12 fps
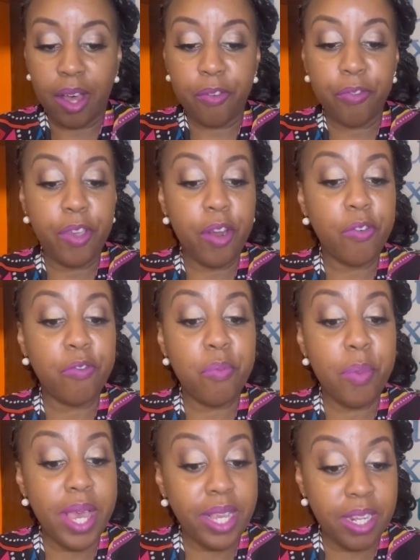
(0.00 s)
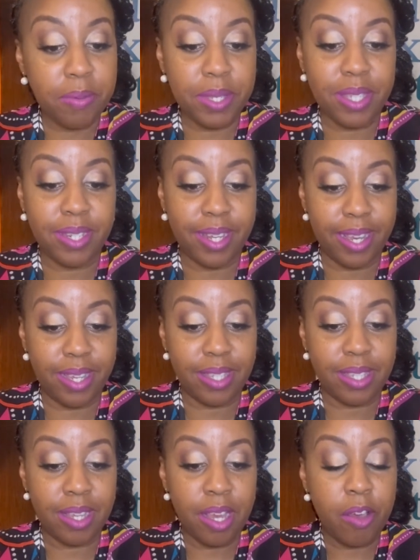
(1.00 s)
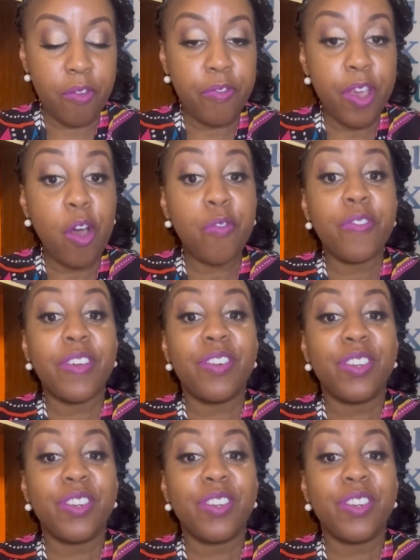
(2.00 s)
fear of making mistakes, fear of even